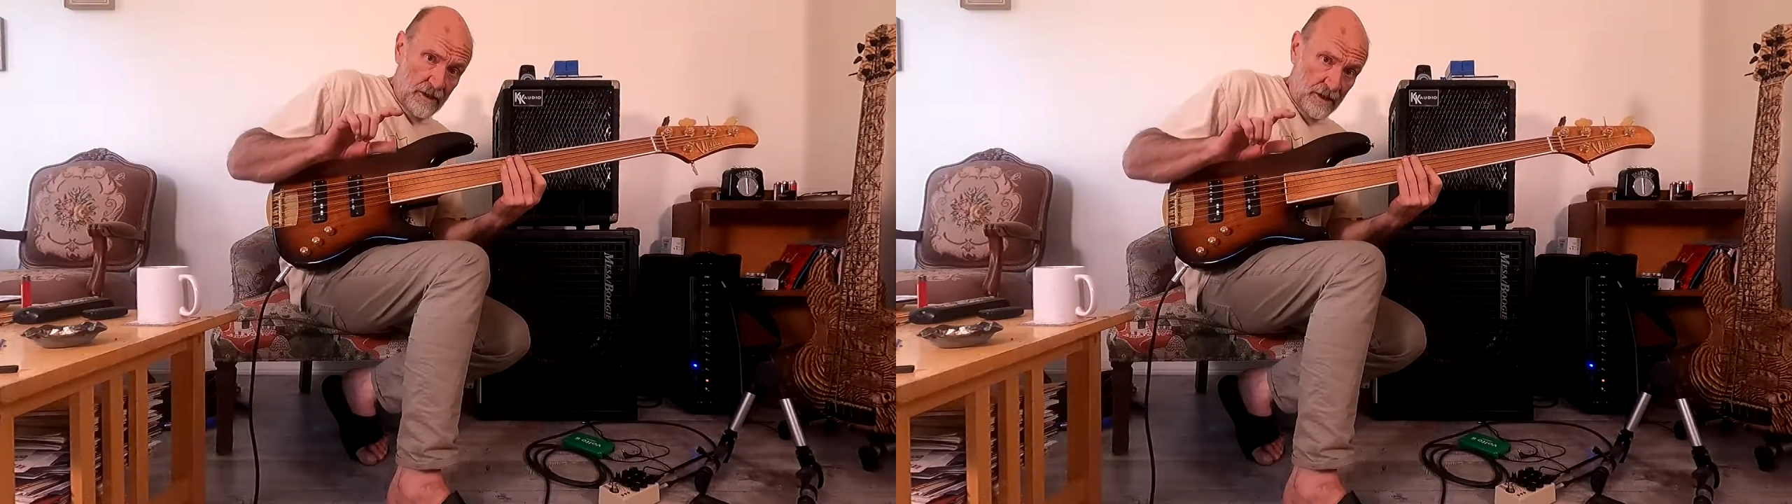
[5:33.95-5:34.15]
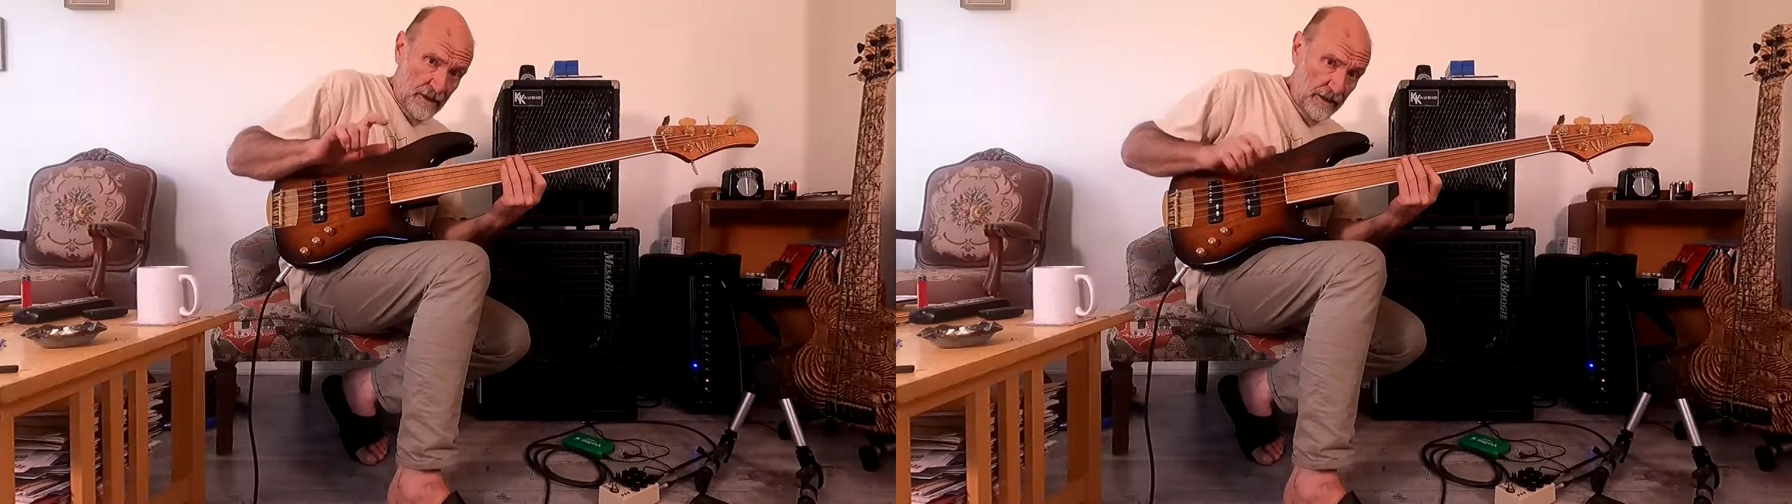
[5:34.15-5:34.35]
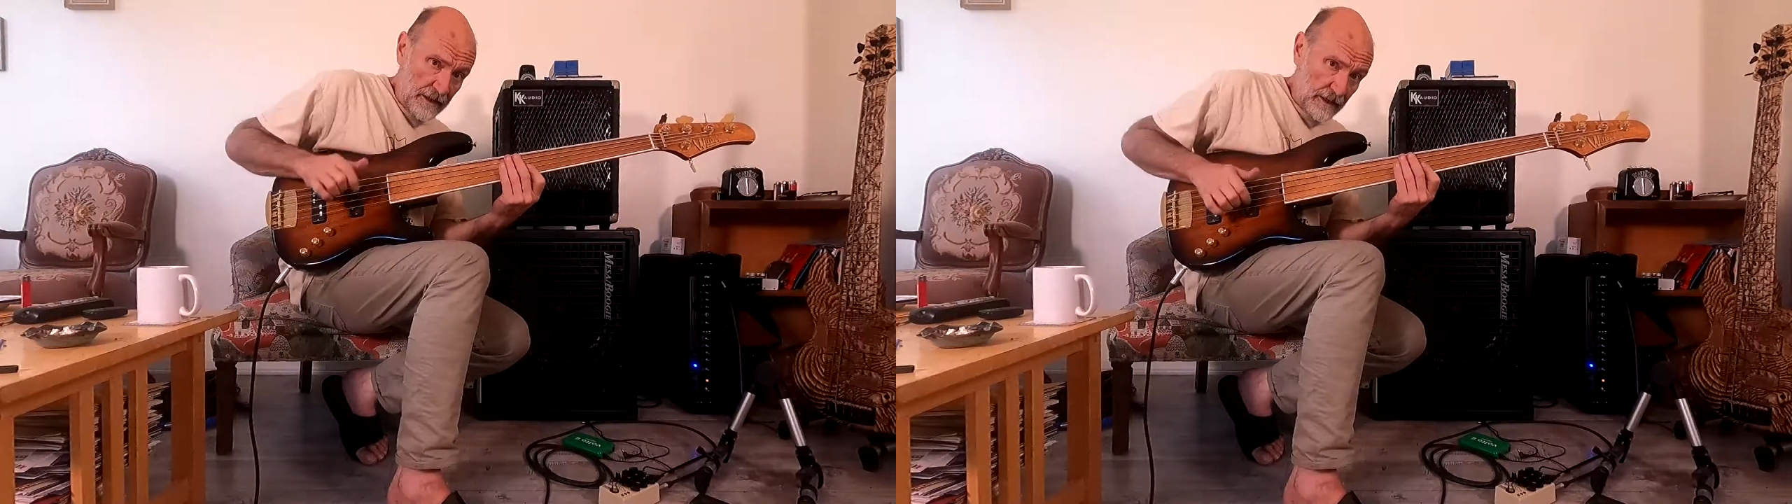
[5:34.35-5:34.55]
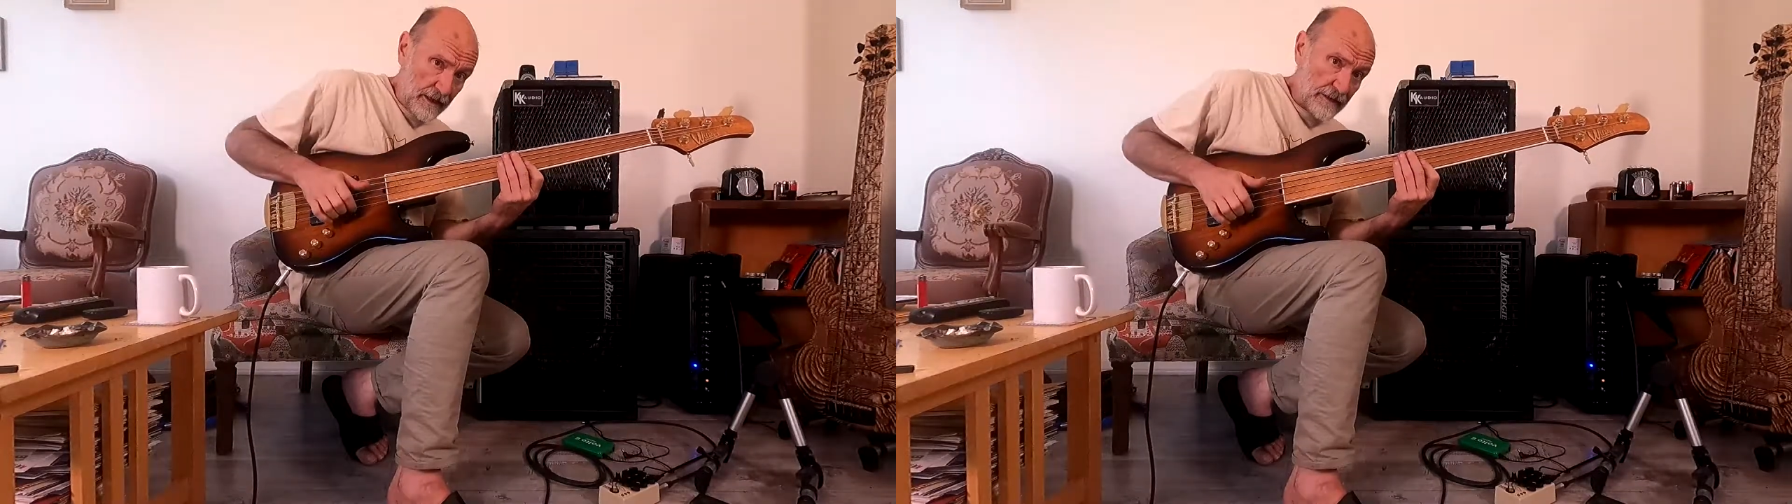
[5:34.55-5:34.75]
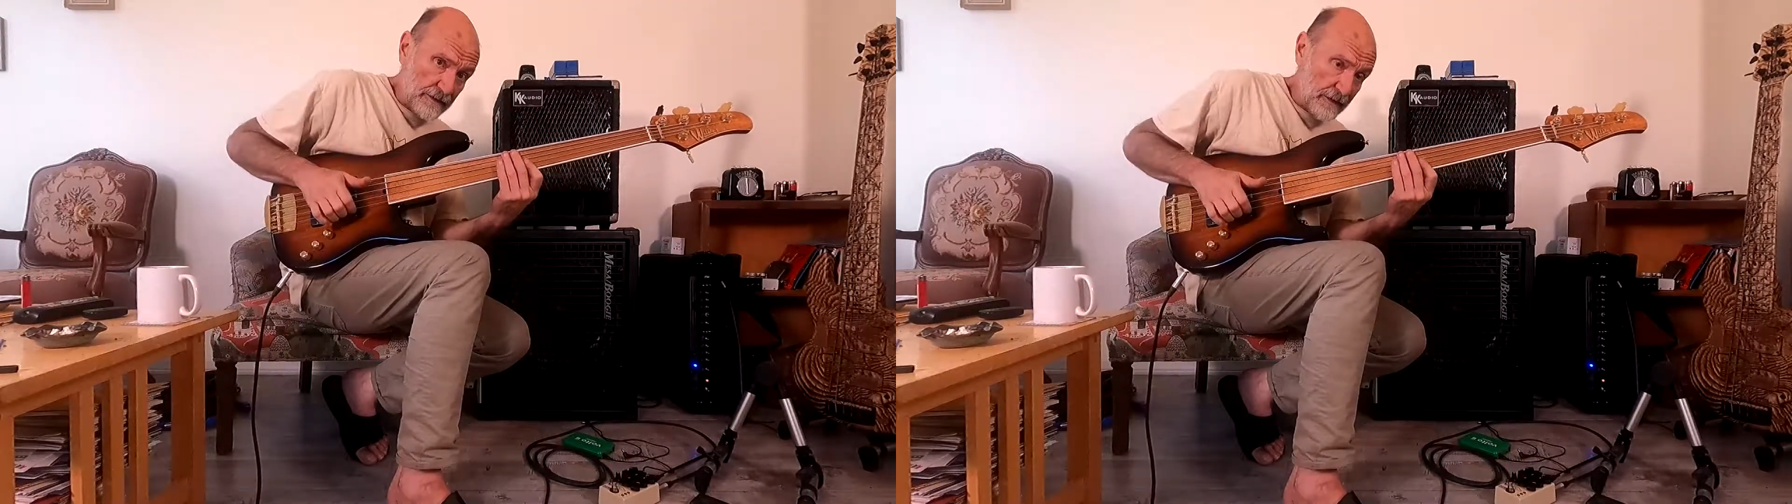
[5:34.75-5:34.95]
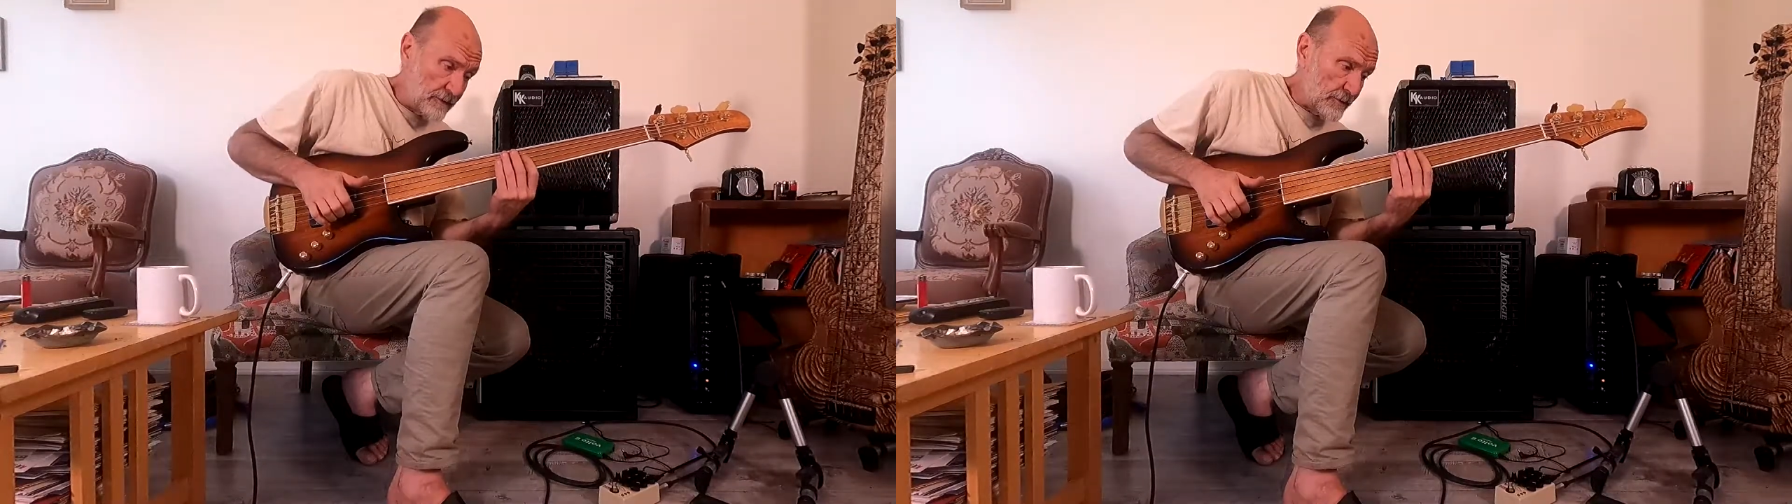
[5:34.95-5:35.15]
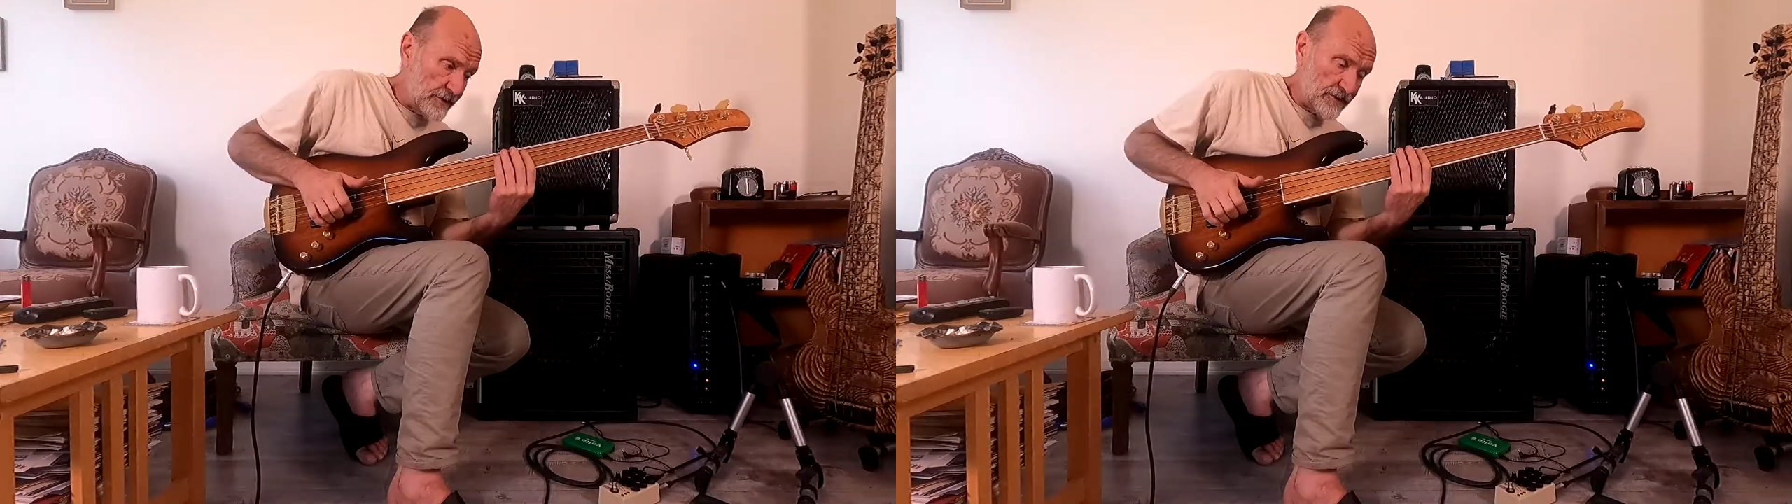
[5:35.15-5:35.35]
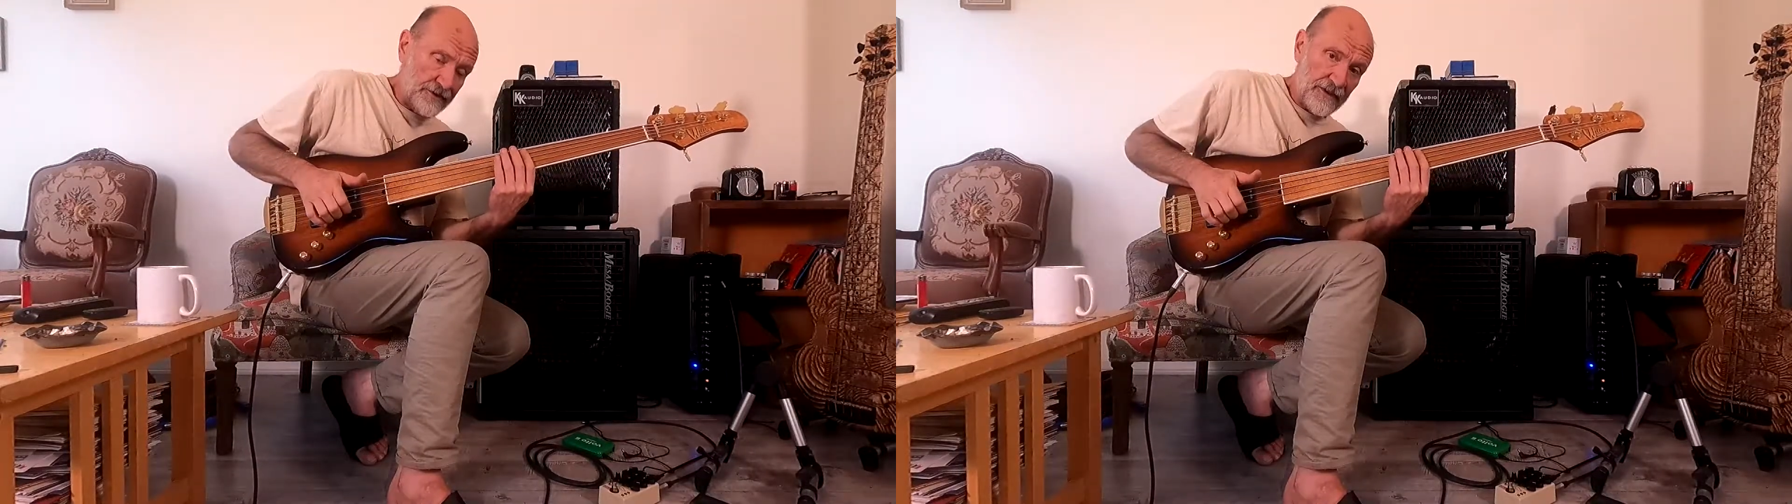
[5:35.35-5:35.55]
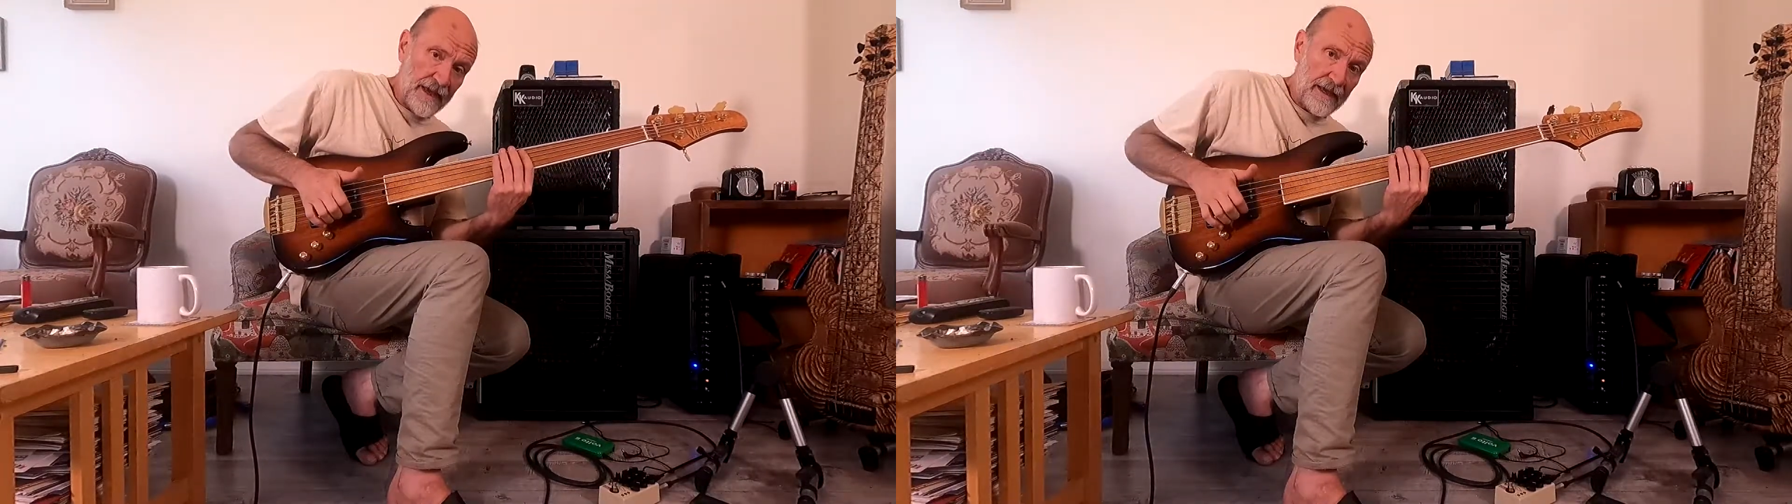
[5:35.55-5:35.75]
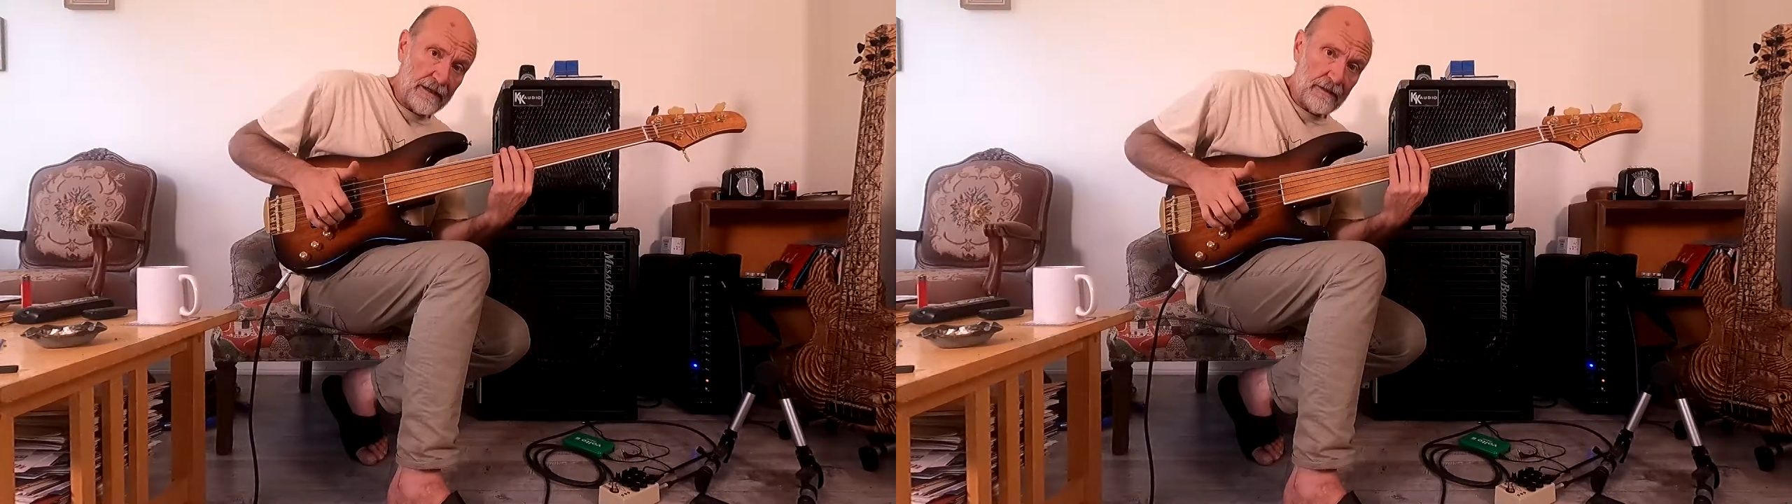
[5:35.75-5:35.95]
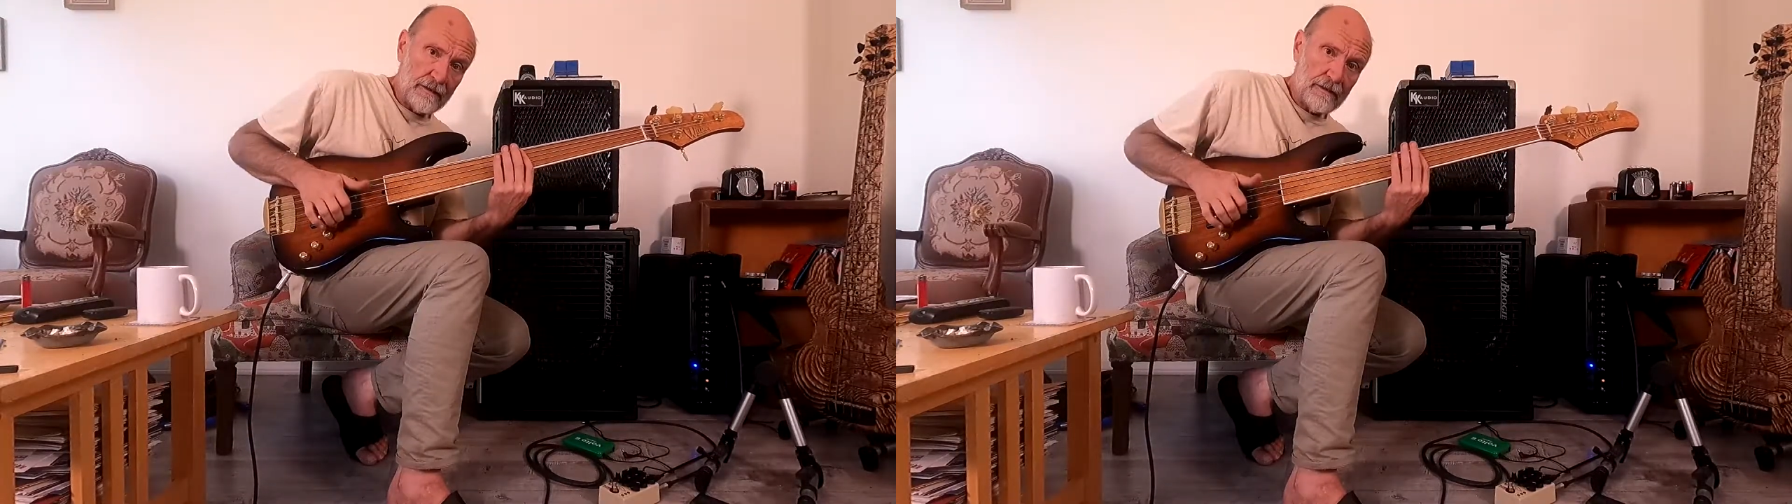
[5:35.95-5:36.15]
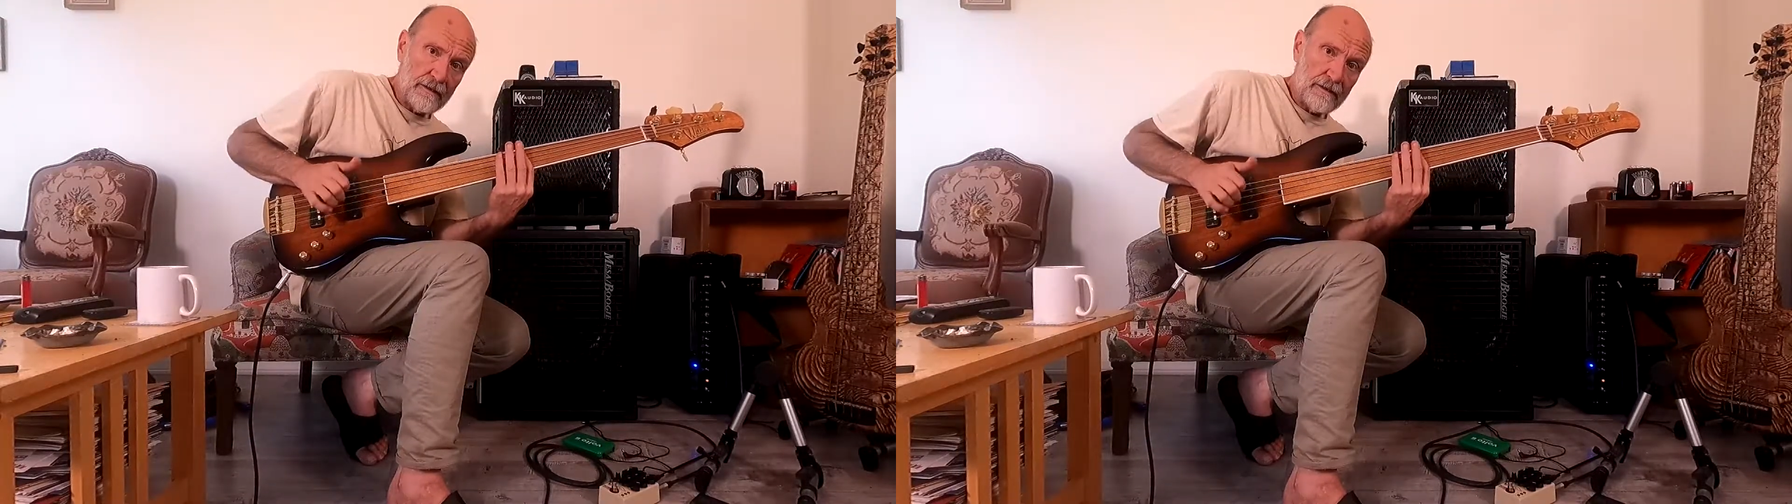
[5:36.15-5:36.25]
and I can get a lot done with just that.